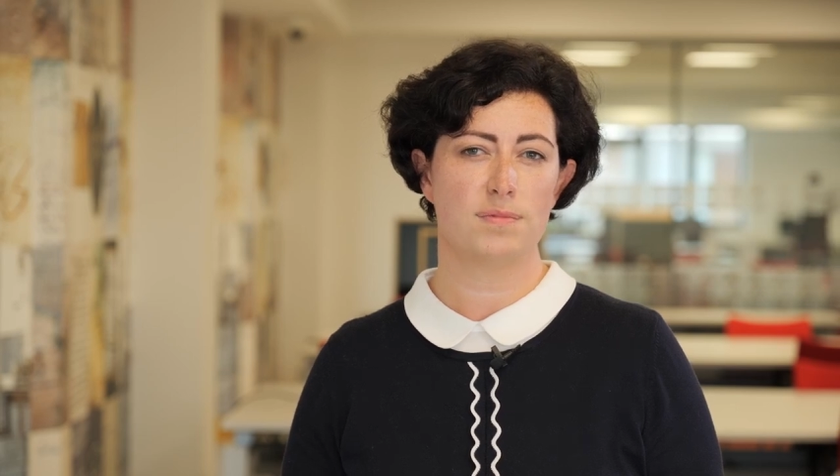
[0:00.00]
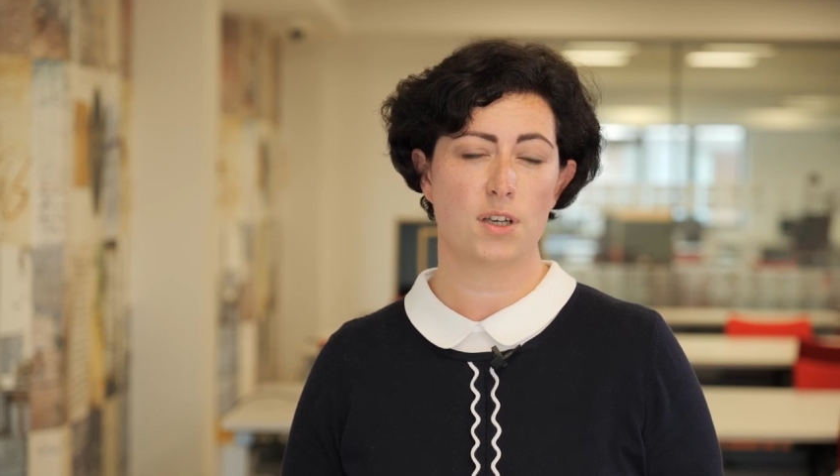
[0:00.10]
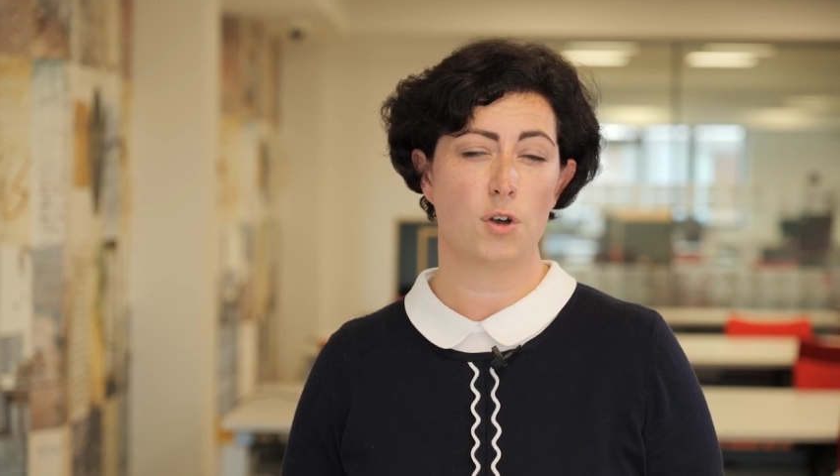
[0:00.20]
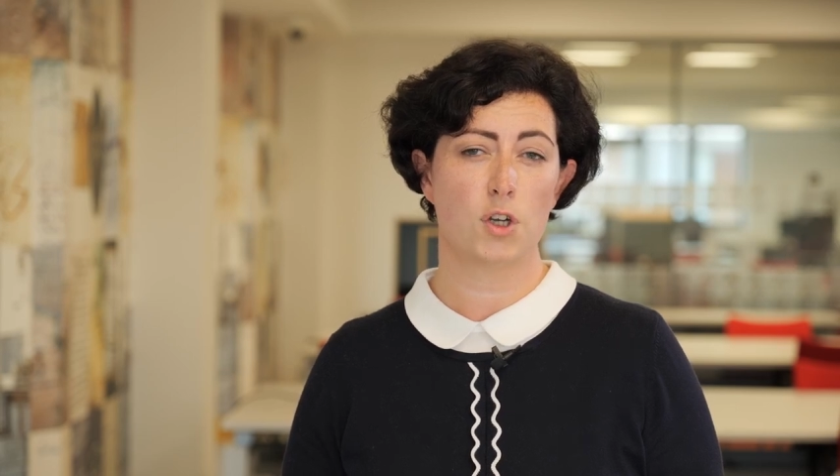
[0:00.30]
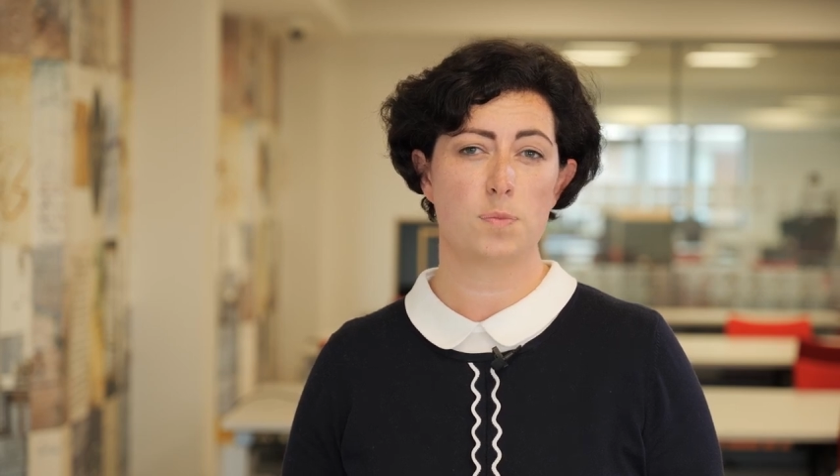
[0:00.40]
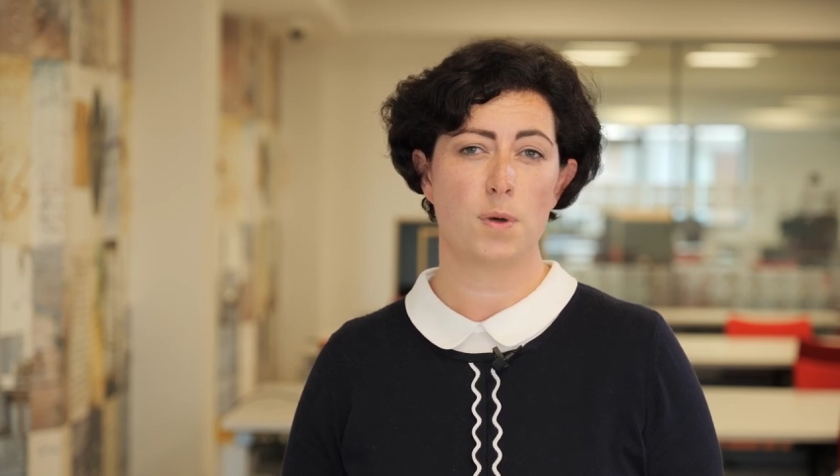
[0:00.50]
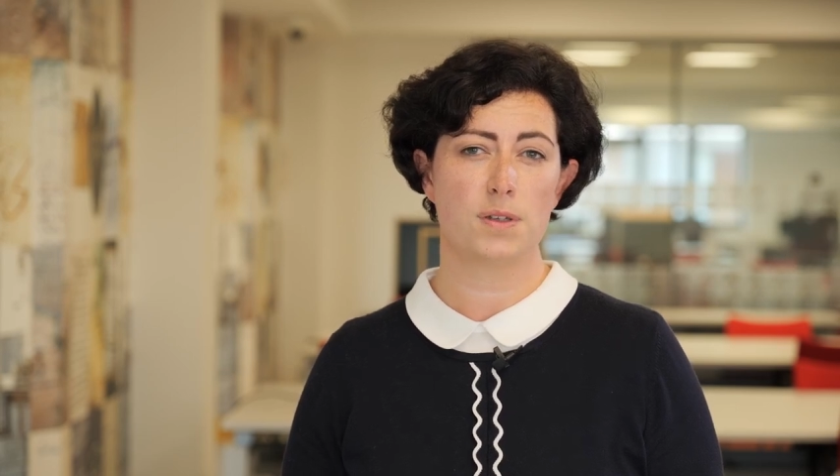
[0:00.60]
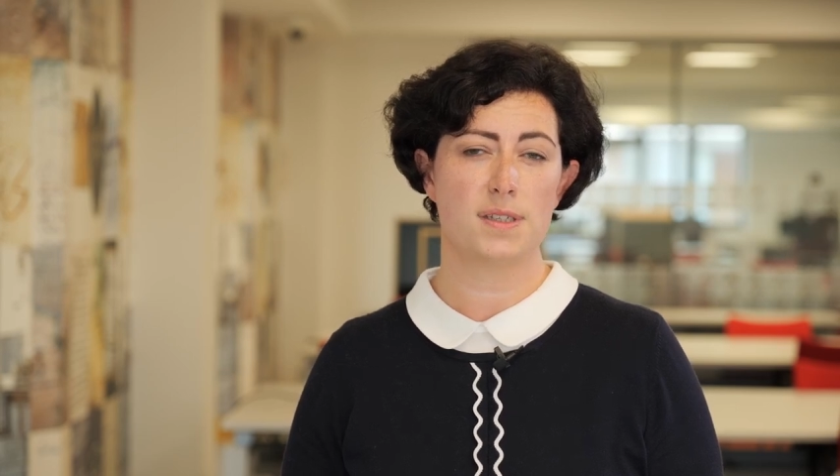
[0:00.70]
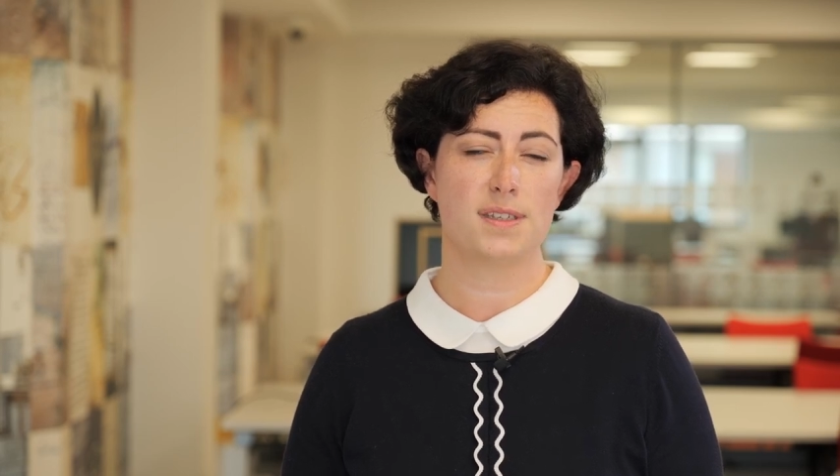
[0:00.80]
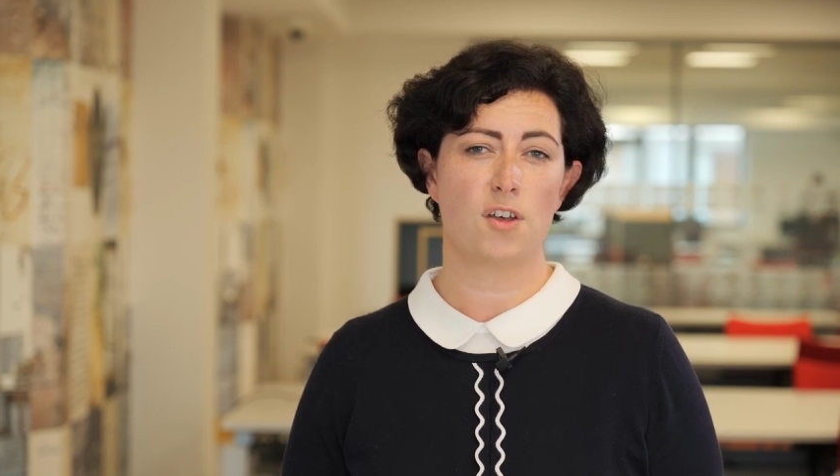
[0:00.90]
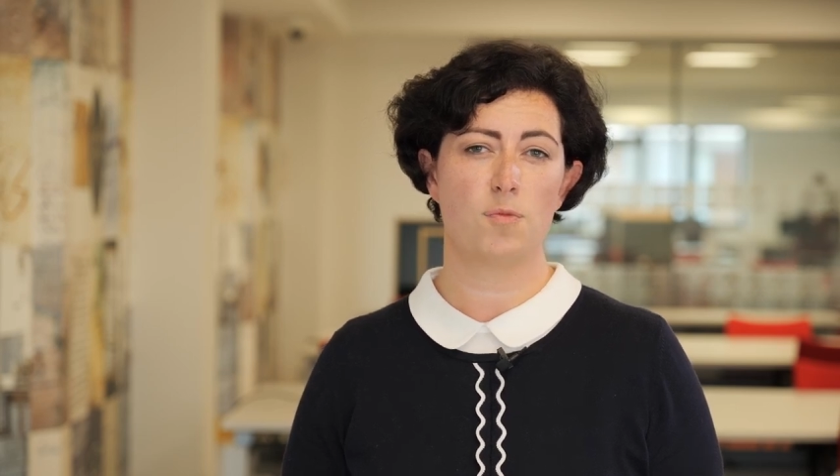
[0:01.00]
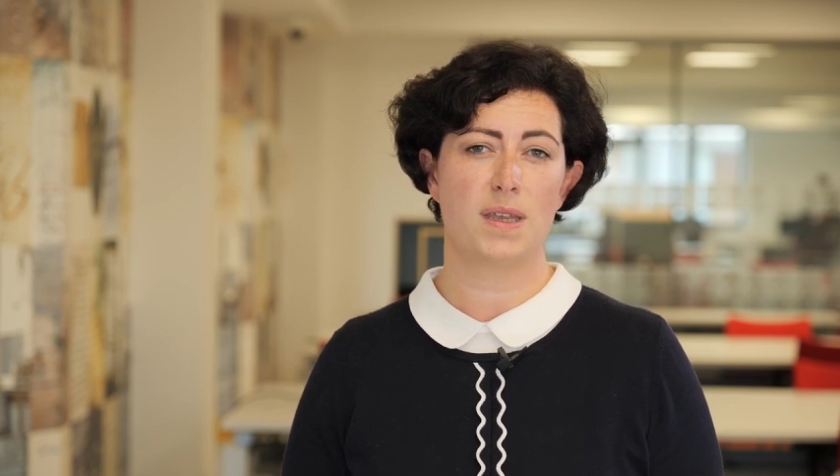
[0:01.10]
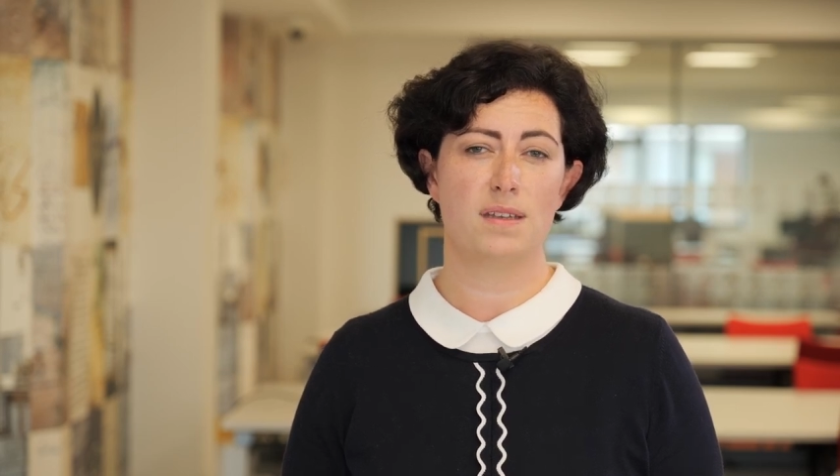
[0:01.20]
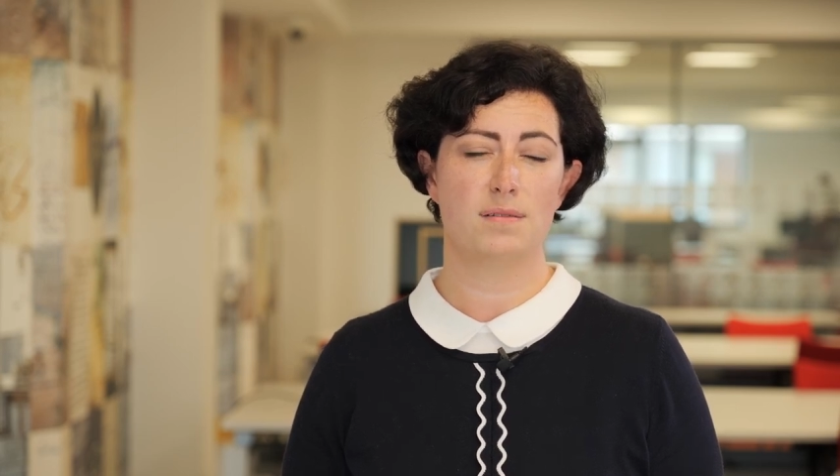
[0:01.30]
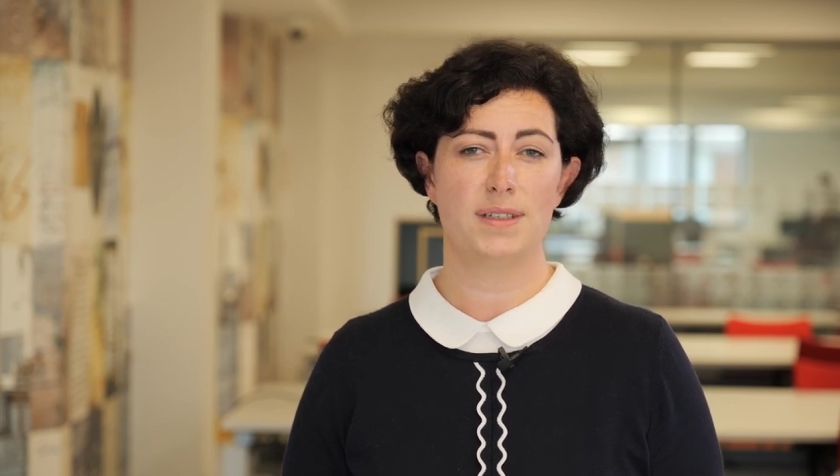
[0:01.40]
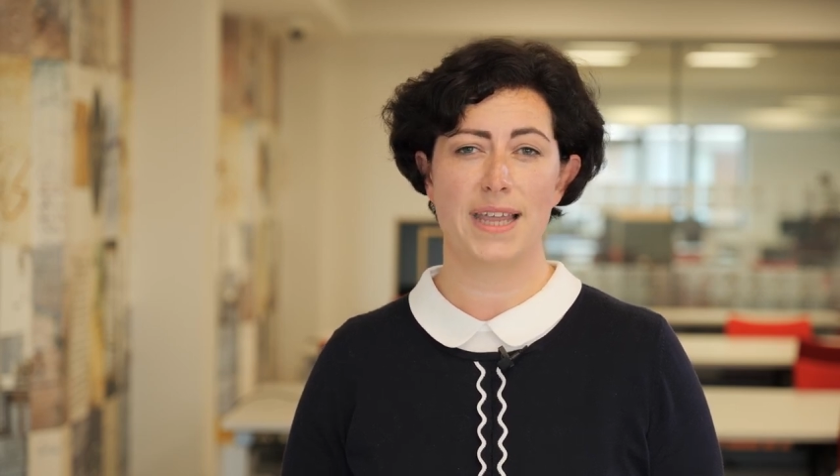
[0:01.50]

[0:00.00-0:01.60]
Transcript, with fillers: the correspondence have been